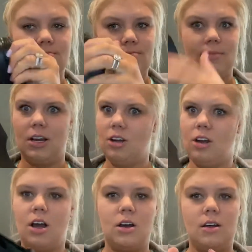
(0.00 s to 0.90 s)
they're
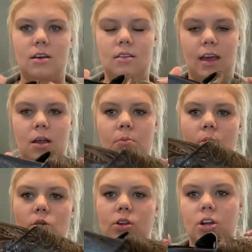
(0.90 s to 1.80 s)
not like
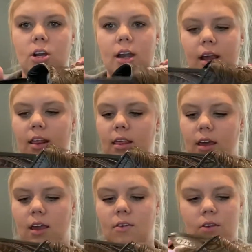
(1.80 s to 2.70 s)
molded or
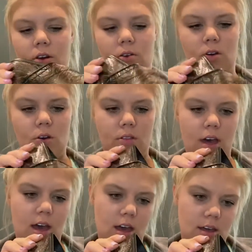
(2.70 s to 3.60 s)
anything. If you don't know
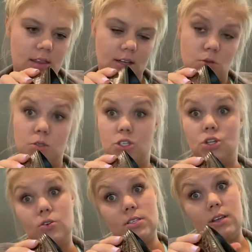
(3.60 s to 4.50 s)
that, that's what you
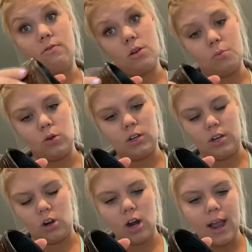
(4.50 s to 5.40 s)
do to see if they're molded
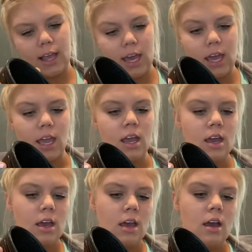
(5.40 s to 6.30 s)
and cracking.
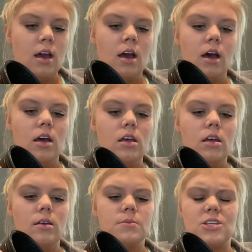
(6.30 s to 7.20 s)

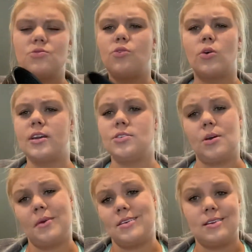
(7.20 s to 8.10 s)
Size 40, so
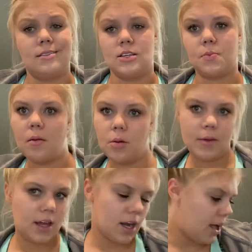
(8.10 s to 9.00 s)
I'm guessing that's
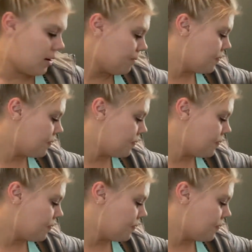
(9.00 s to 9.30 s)
probably a 9.